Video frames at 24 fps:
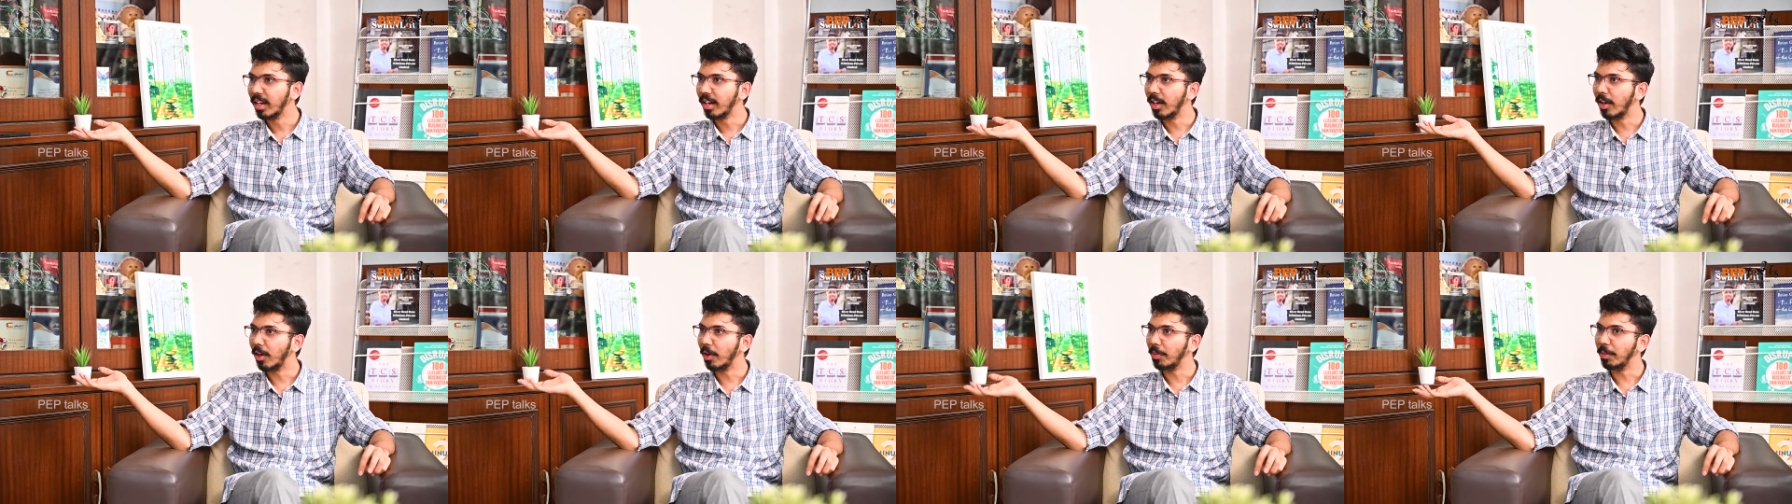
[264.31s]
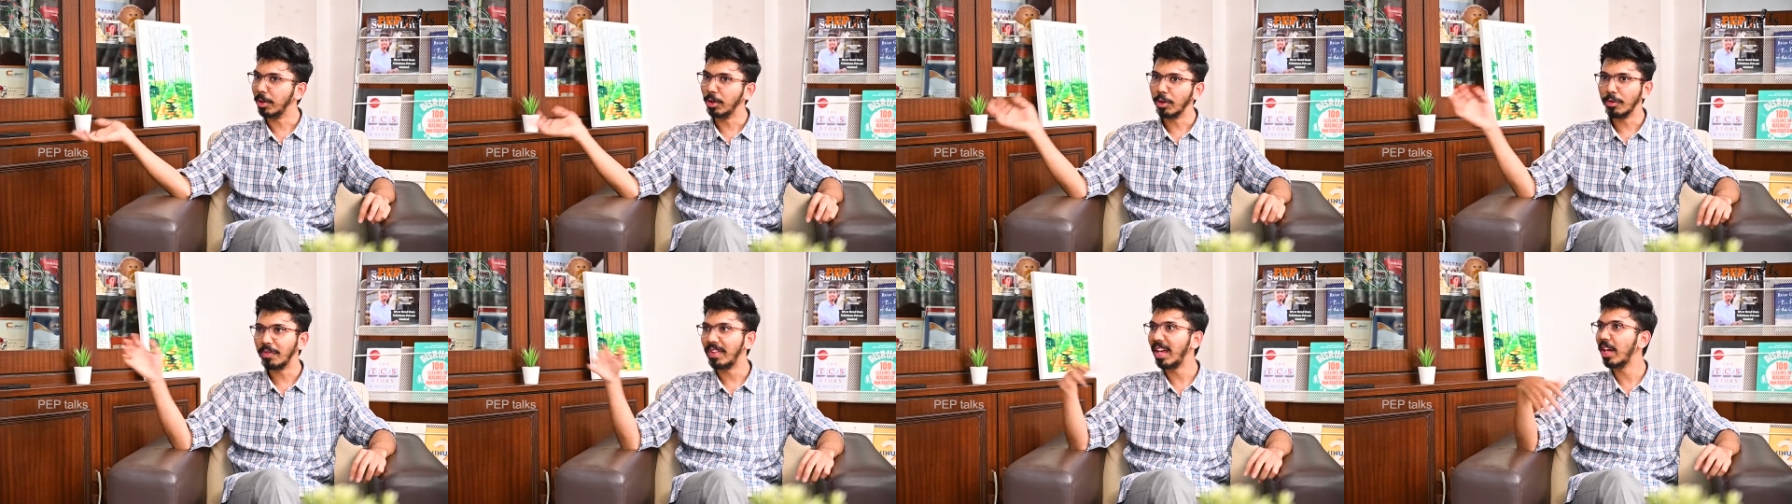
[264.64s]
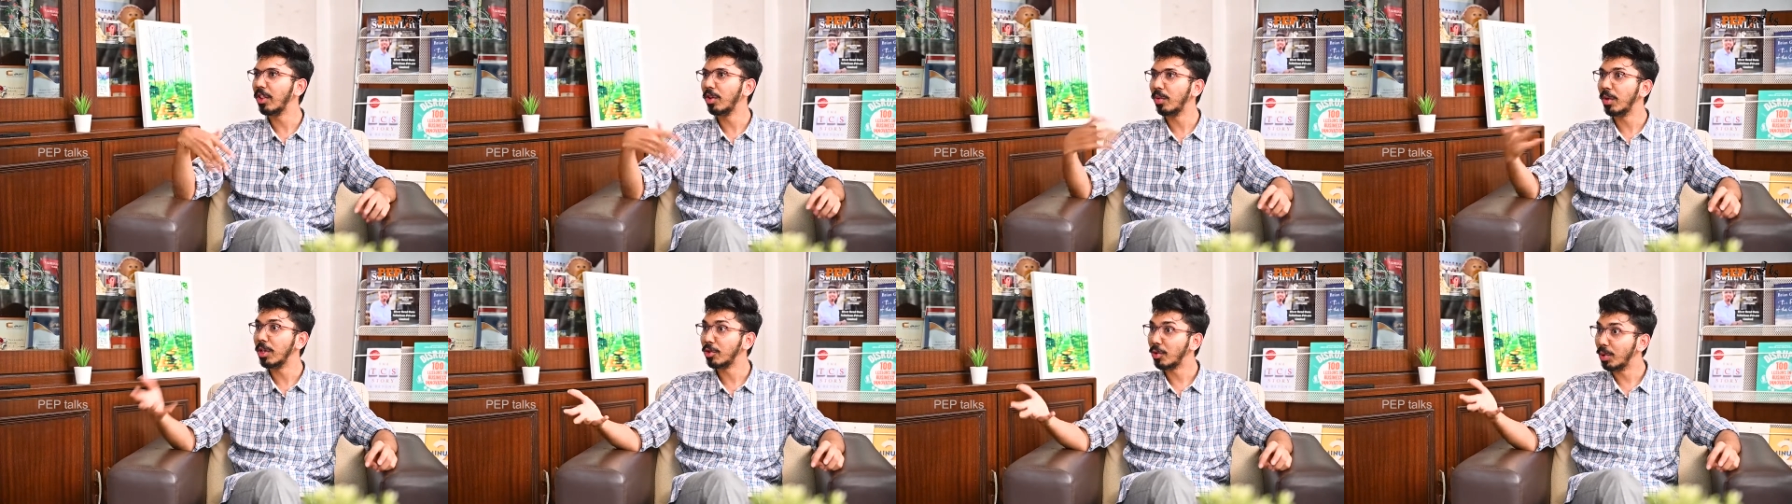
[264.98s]
They are
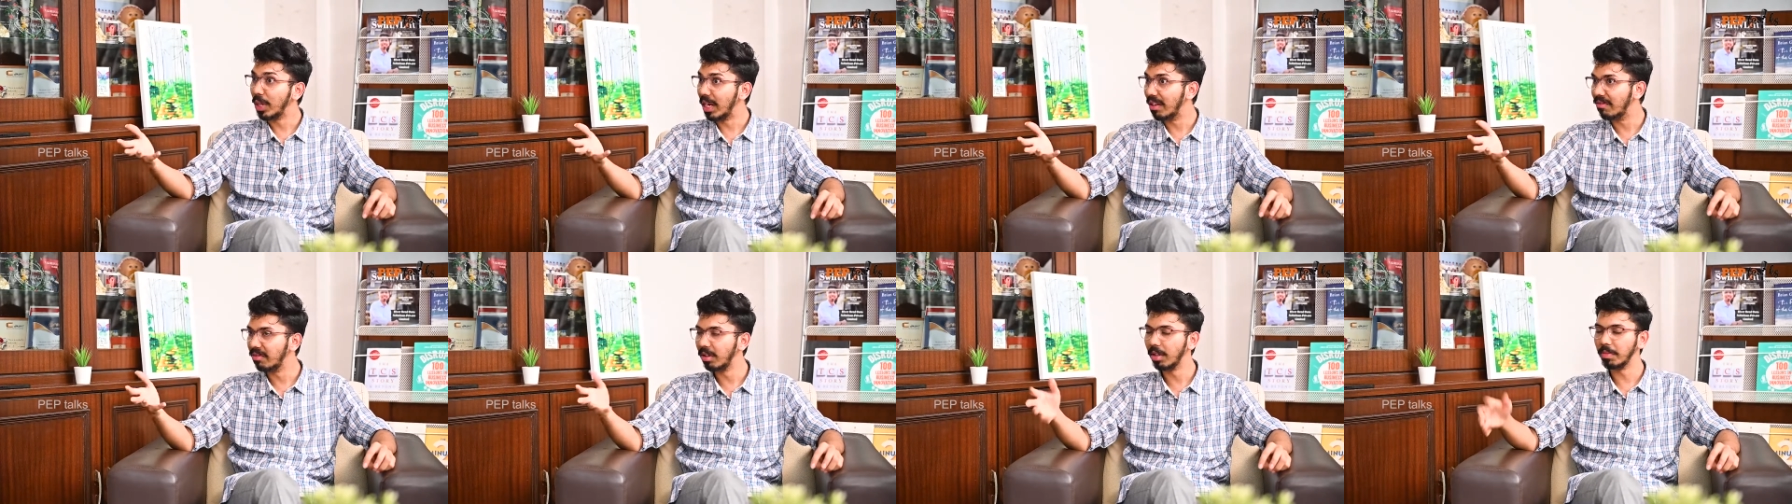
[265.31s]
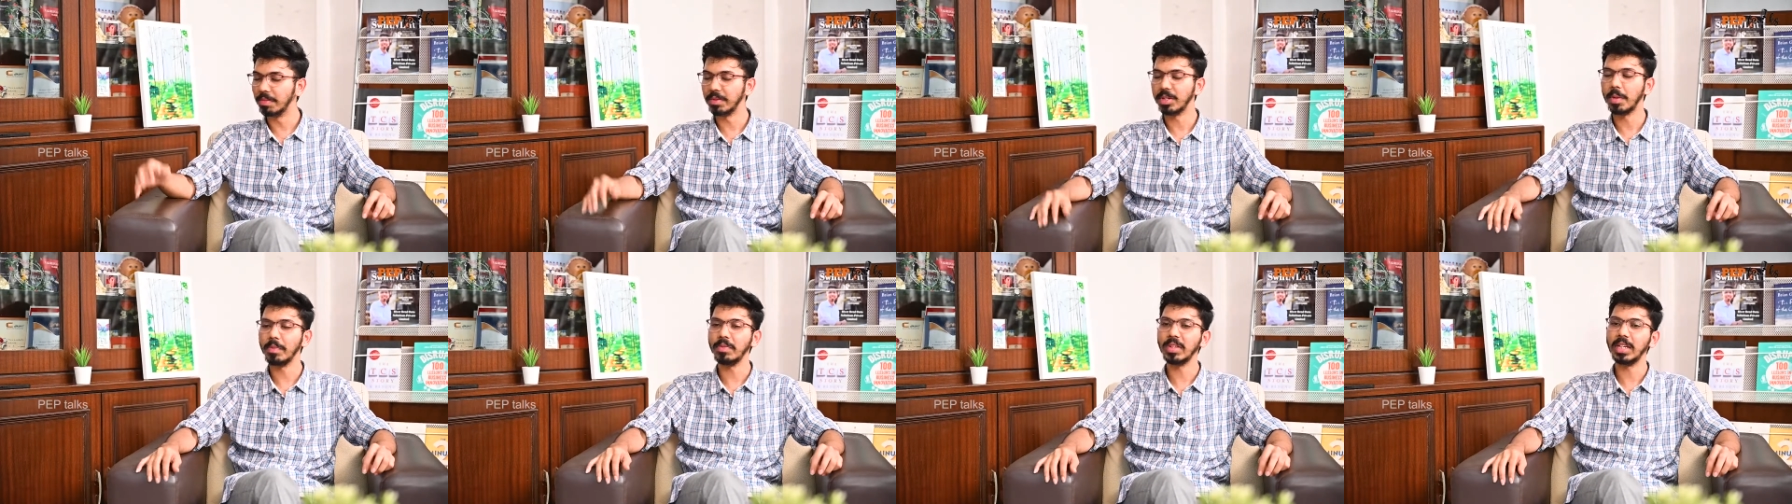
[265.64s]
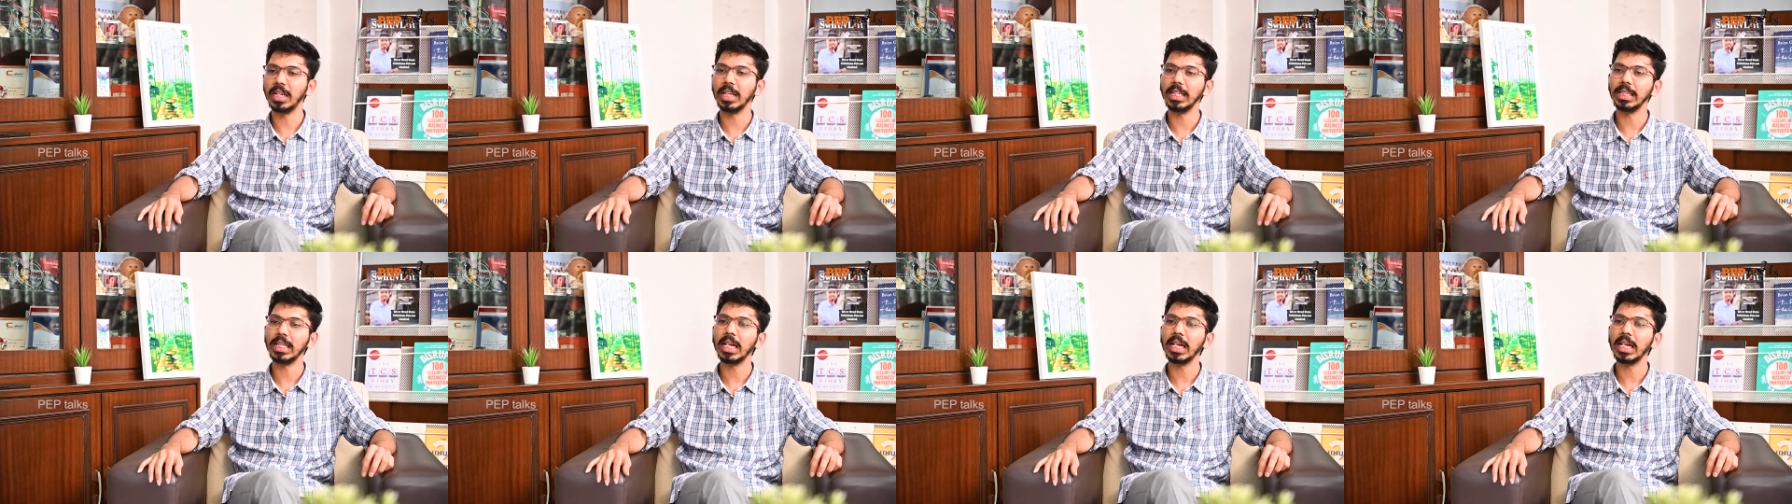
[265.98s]
the ones who develop something like